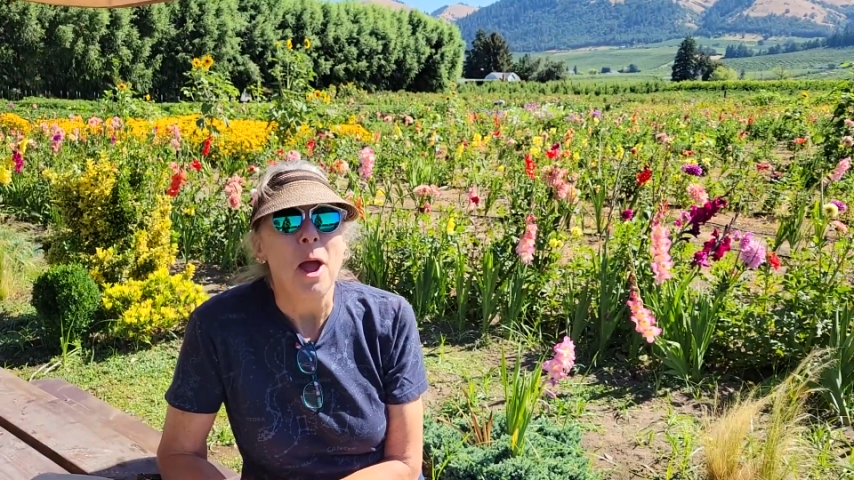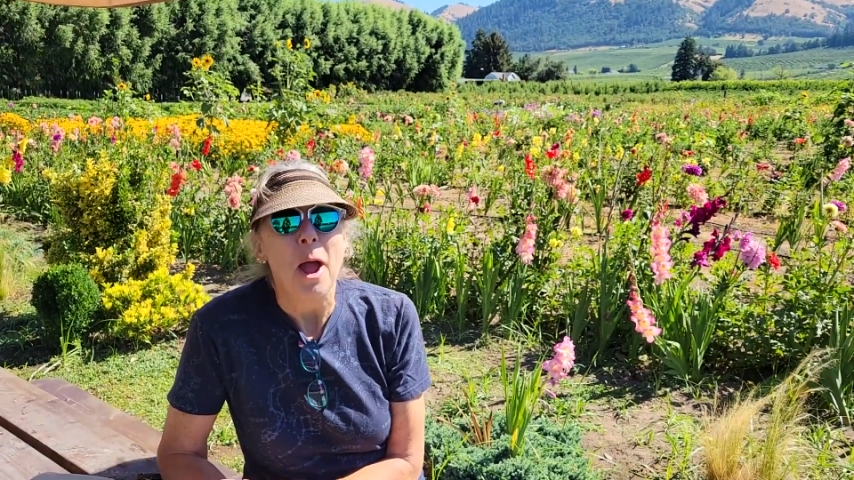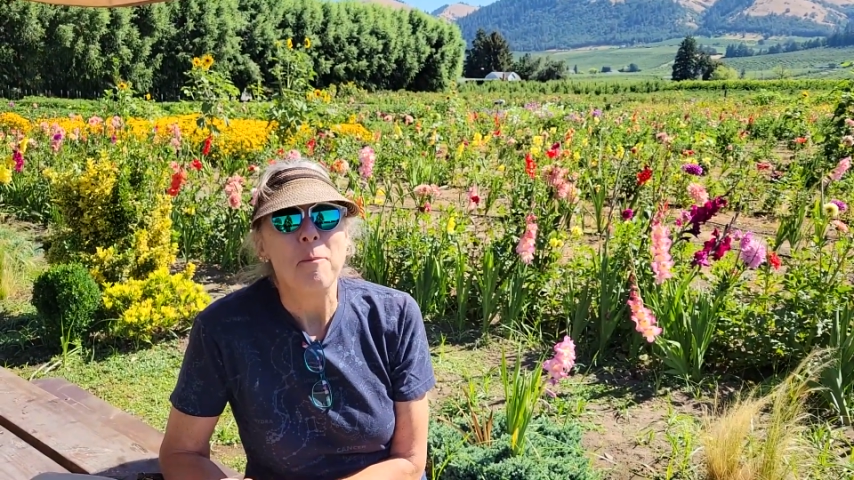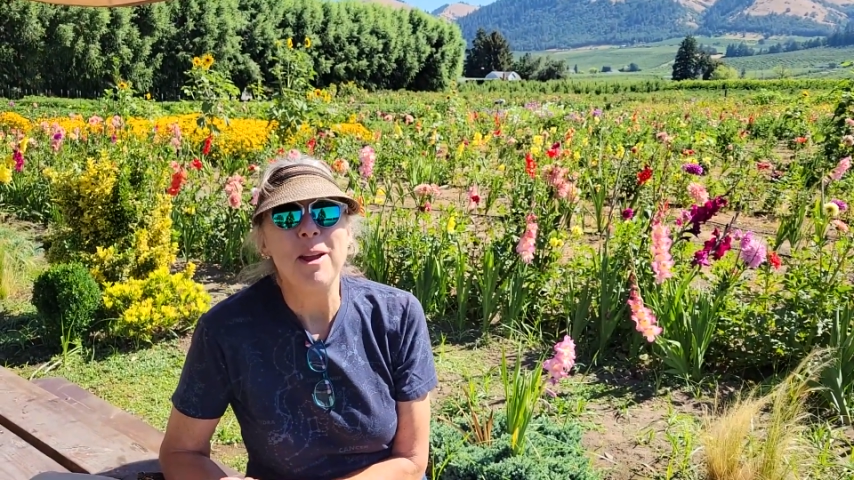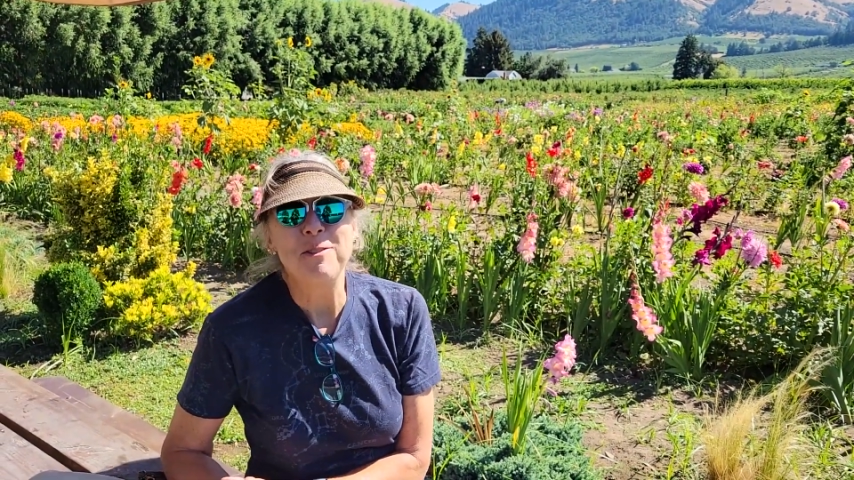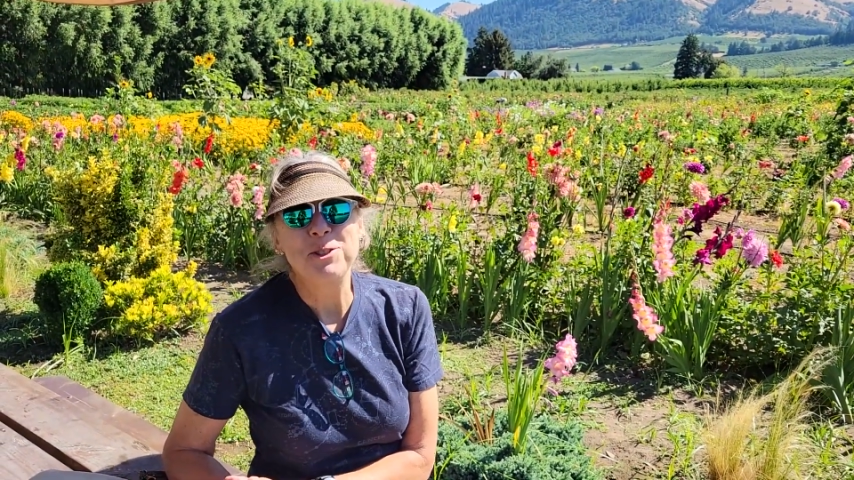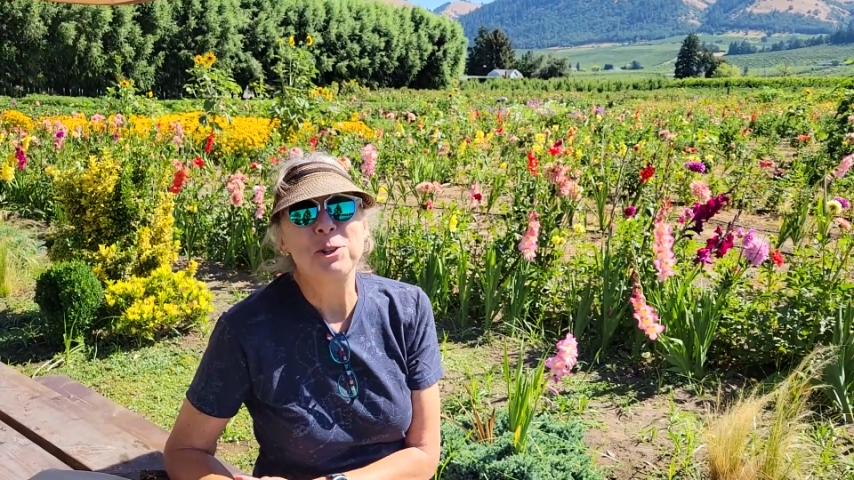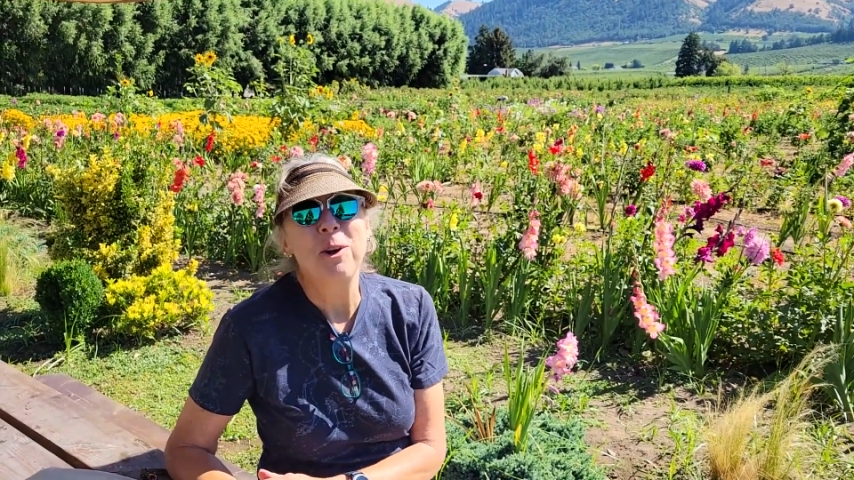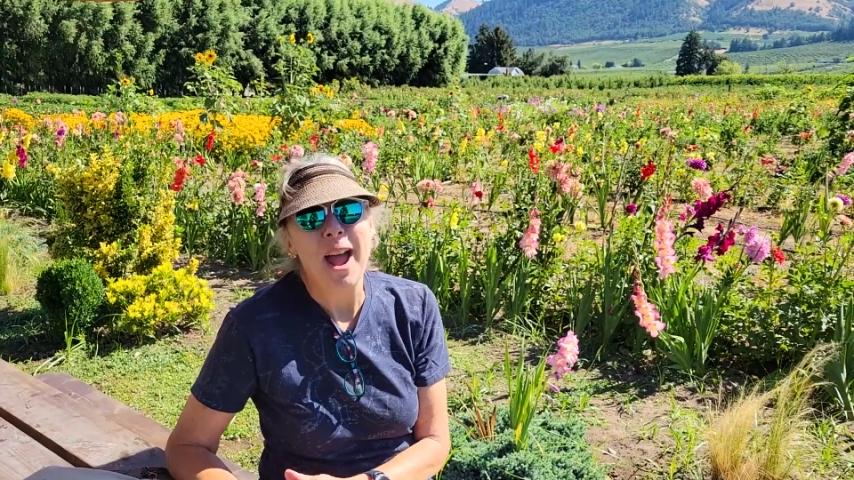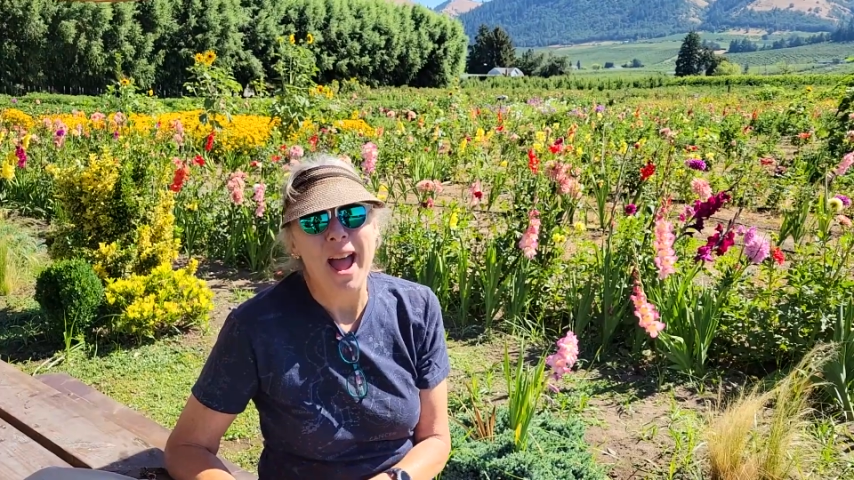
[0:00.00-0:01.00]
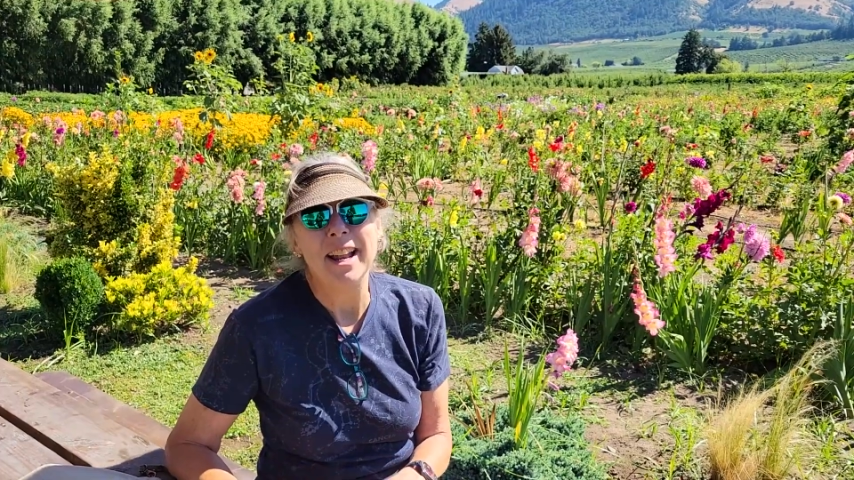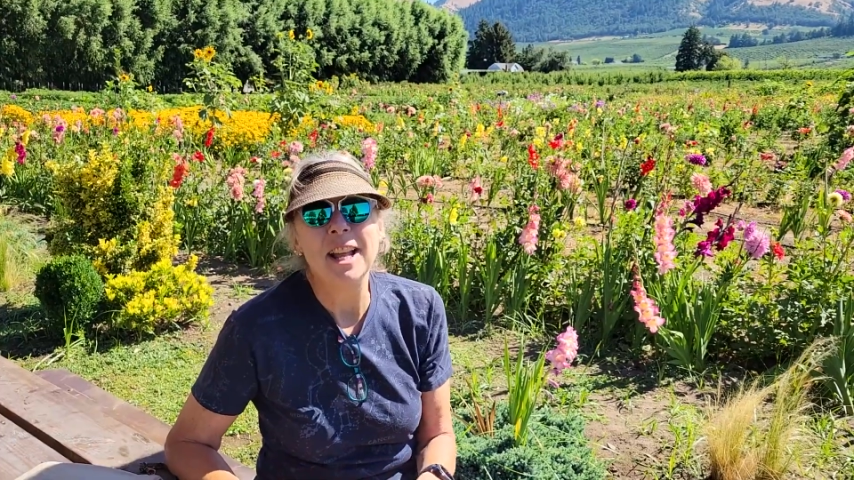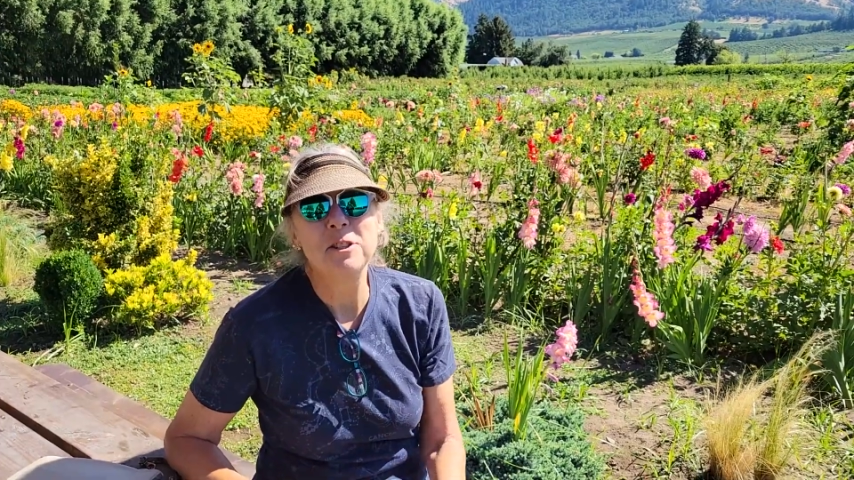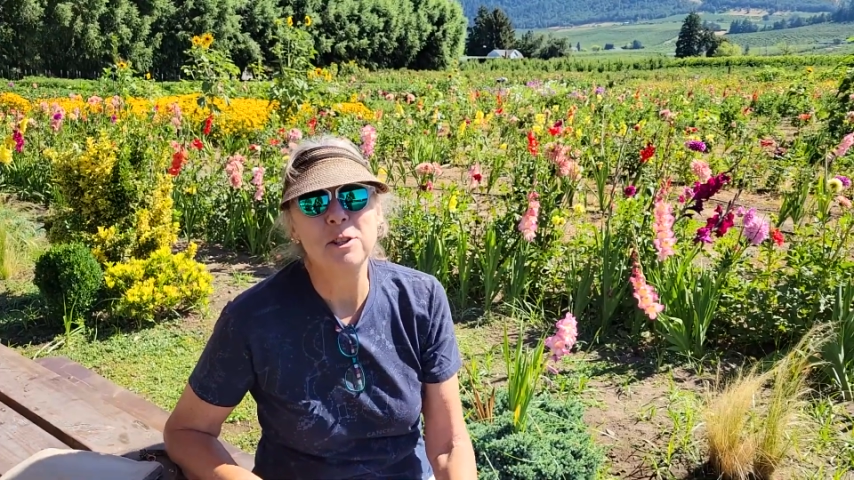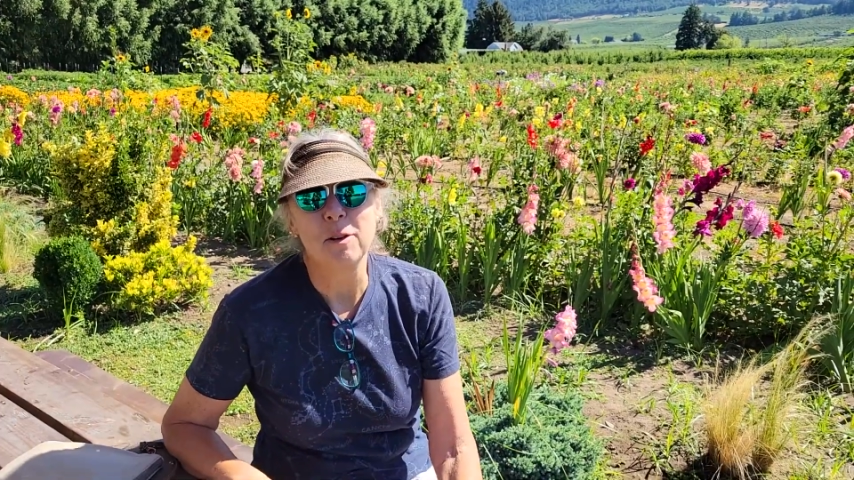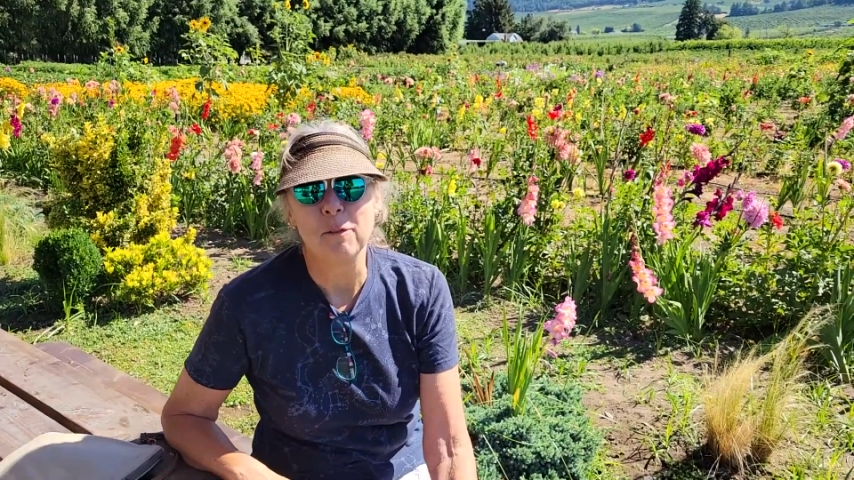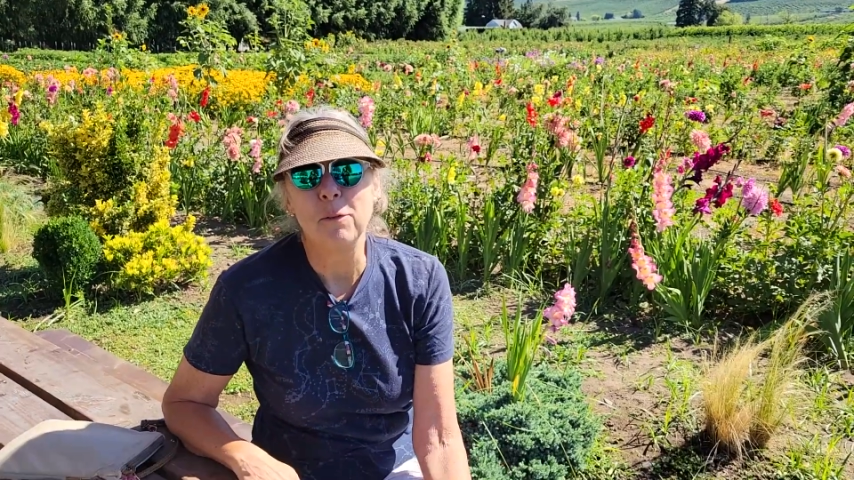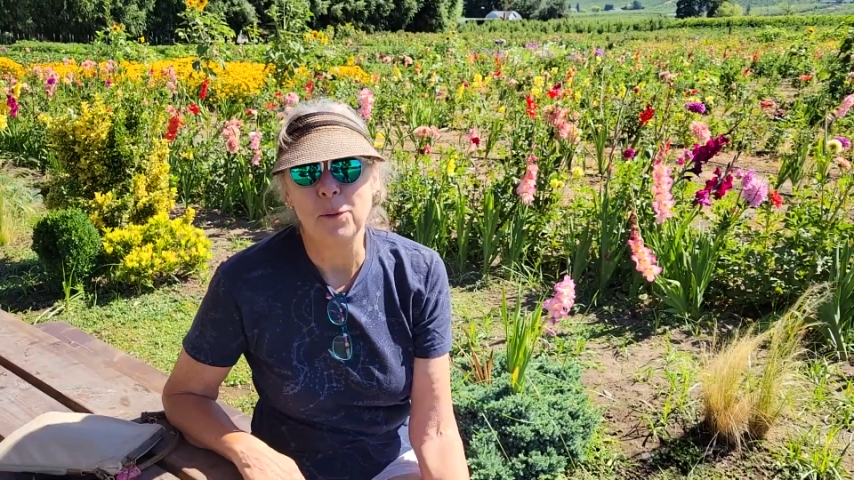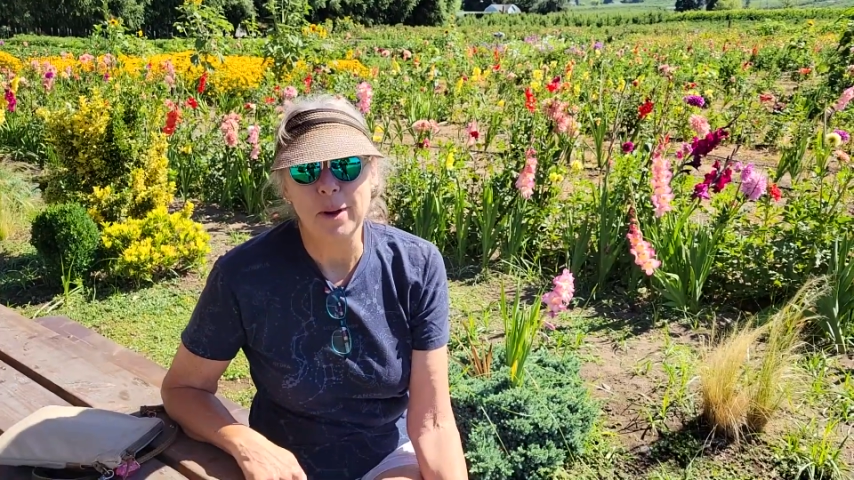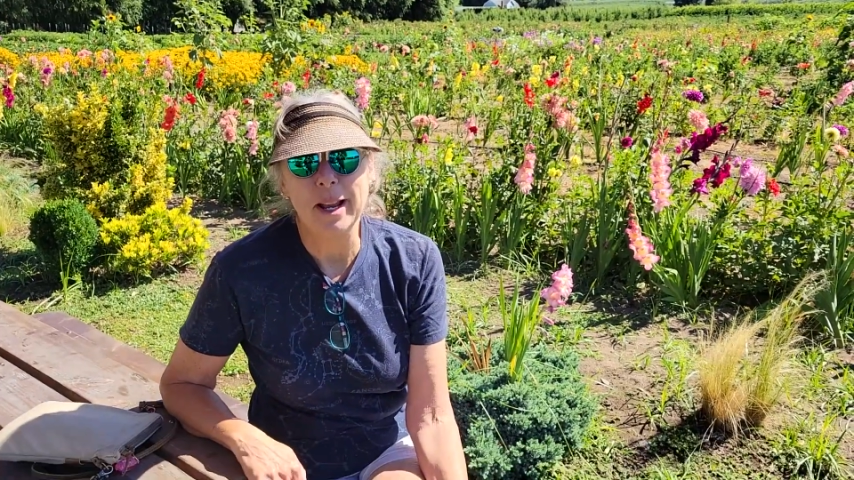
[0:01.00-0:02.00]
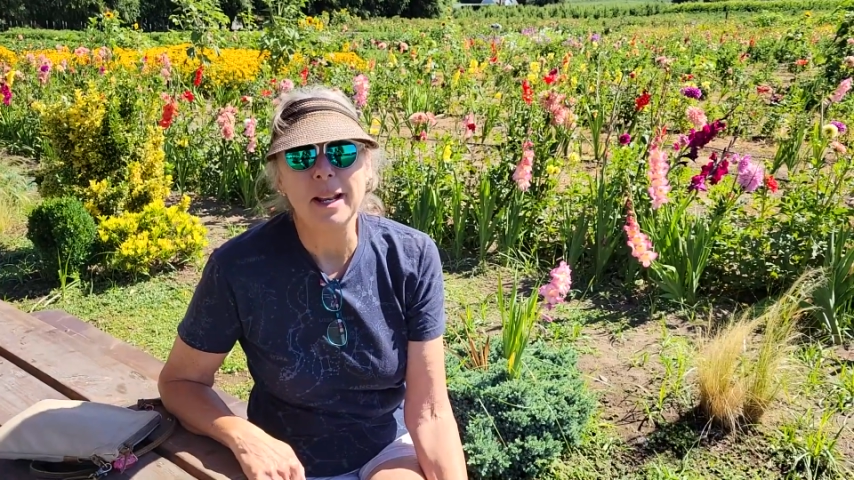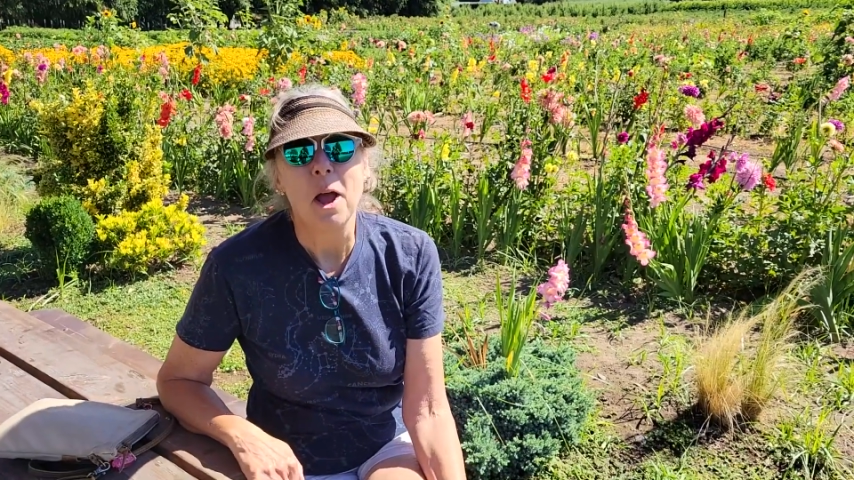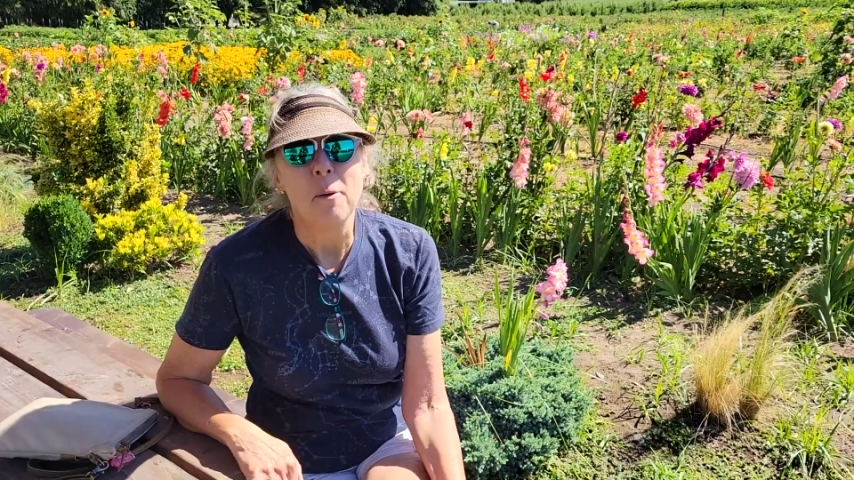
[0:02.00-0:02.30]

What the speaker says: and we've tried to avoid